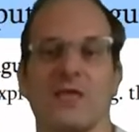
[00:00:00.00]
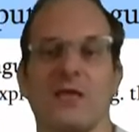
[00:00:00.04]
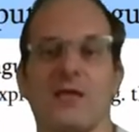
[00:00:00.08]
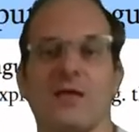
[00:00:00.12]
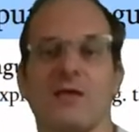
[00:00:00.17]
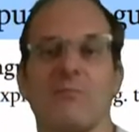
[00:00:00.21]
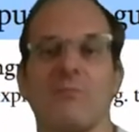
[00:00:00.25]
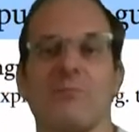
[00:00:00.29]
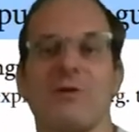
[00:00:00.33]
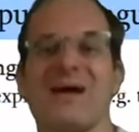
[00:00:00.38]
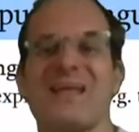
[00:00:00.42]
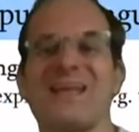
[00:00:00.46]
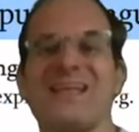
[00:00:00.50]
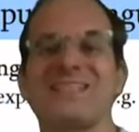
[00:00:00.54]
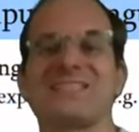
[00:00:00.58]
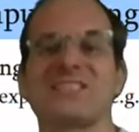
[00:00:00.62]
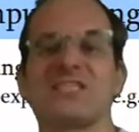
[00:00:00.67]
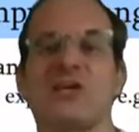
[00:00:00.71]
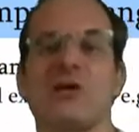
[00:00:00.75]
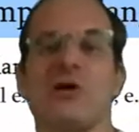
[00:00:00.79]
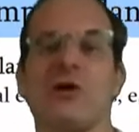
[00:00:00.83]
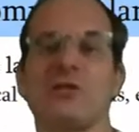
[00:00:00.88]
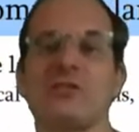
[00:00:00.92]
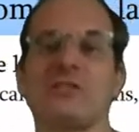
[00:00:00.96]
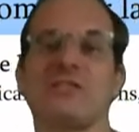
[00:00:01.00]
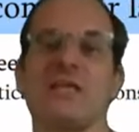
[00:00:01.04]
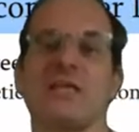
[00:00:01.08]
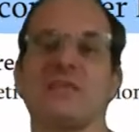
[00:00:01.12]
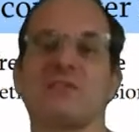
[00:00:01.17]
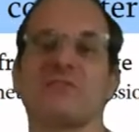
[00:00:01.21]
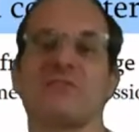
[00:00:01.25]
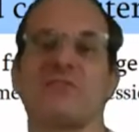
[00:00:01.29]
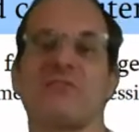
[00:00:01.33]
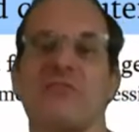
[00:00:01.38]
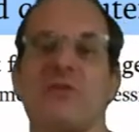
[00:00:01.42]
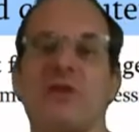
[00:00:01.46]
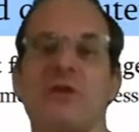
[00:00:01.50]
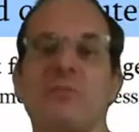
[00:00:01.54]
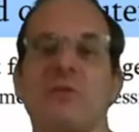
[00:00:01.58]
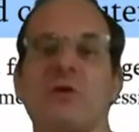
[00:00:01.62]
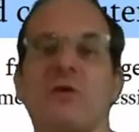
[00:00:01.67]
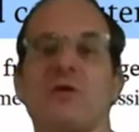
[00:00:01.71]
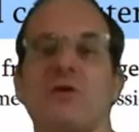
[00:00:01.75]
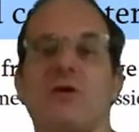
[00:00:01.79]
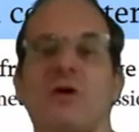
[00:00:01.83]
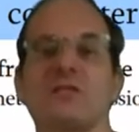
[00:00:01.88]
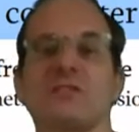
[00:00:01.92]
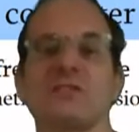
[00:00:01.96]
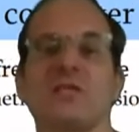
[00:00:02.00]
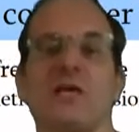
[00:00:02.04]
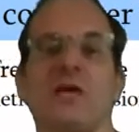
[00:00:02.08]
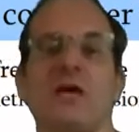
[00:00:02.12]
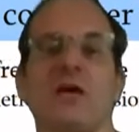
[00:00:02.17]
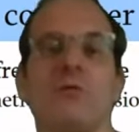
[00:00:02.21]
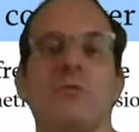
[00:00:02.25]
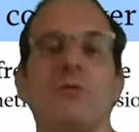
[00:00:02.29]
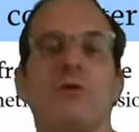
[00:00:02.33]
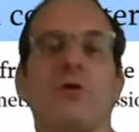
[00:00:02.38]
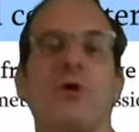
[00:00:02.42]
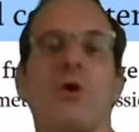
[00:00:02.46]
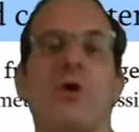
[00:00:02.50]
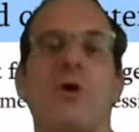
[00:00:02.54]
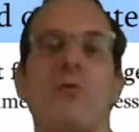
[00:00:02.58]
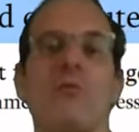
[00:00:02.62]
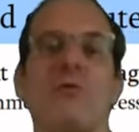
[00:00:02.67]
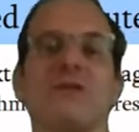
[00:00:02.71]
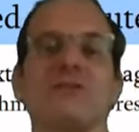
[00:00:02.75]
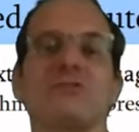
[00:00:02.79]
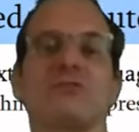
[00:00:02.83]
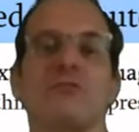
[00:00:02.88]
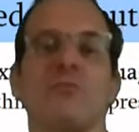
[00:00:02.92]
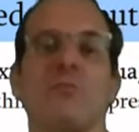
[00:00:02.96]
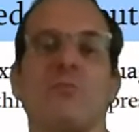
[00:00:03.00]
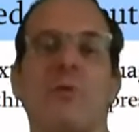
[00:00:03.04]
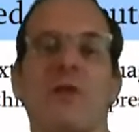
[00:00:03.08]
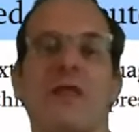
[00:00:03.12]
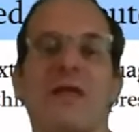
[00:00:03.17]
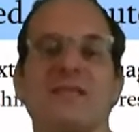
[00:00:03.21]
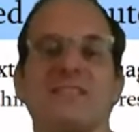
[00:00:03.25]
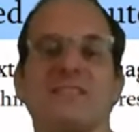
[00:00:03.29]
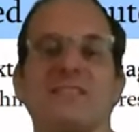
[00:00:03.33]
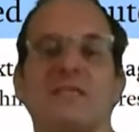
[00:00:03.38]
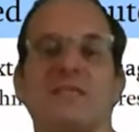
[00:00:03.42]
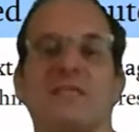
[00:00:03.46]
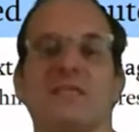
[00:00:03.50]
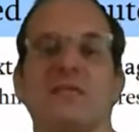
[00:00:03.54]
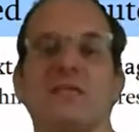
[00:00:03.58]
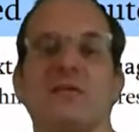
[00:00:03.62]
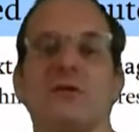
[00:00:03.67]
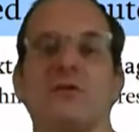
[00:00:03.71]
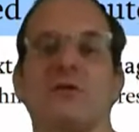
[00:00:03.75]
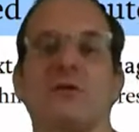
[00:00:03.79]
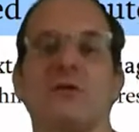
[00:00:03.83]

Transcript: But it's context free because we always replace it here.